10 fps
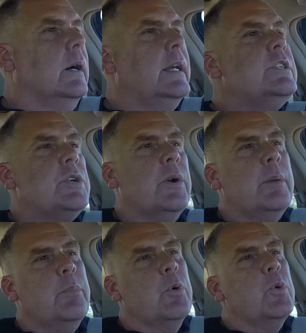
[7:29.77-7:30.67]

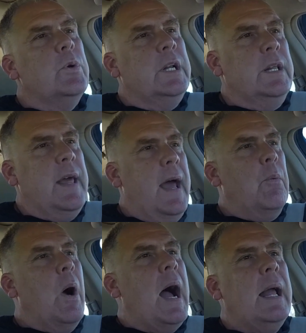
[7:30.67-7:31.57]
inserting brood into
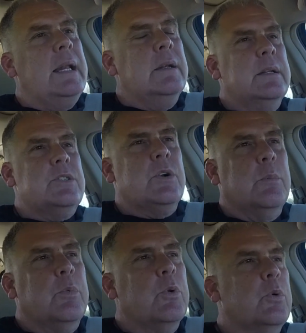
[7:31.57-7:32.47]
that. Why I didn't
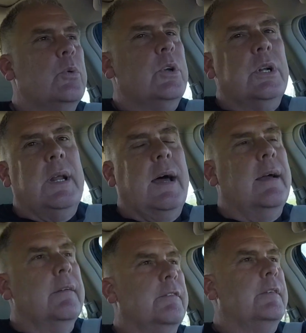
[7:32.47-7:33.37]
insert brood? Couldn't I
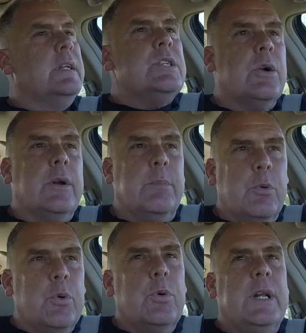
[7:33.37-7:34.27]
have inserted
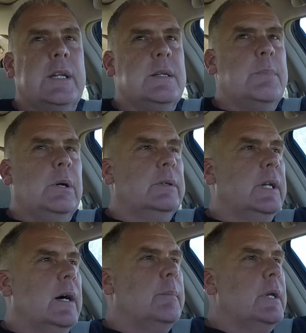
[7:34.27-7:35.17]
brood in it to build it
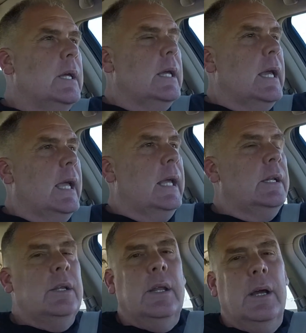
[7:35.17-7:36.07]
up?
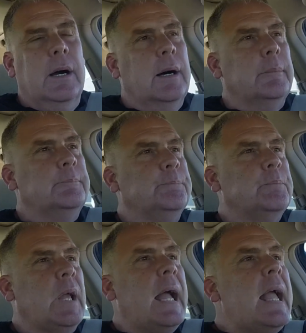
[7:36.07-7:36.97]
And
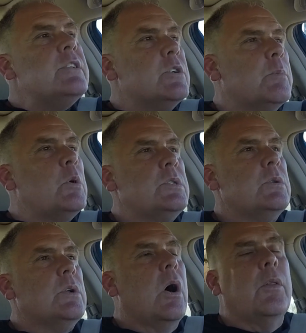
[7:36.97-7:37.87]
I answered
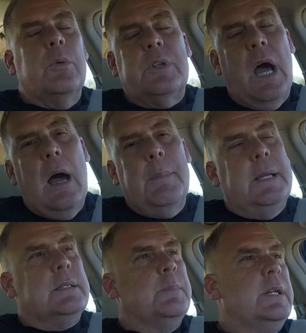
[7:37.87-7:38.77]
all those
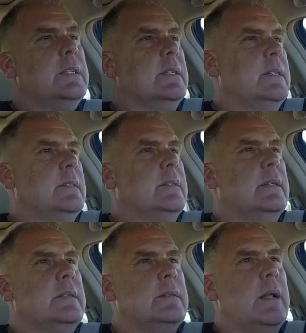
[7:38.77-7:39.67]
comments, but
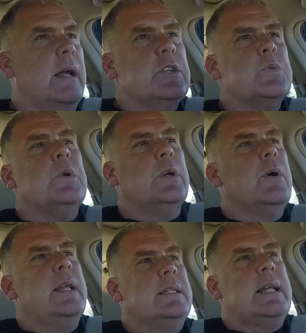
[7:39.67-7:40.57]
I just want to go
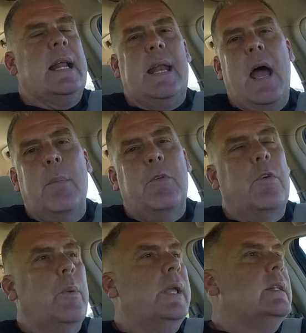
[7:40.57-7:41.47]
ahead and say it now
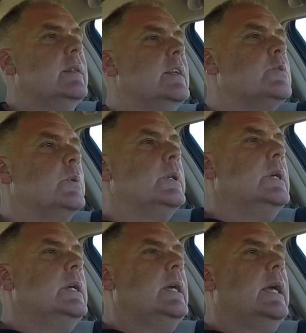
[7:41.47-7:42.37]
before we get to this one,
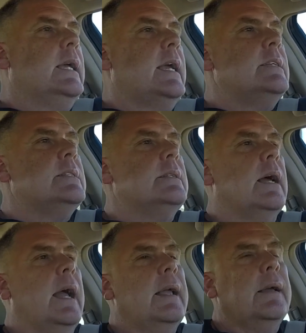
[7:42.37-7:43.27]
in case
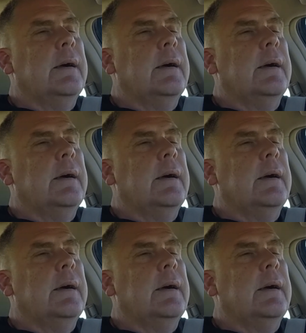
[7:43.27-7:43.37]
I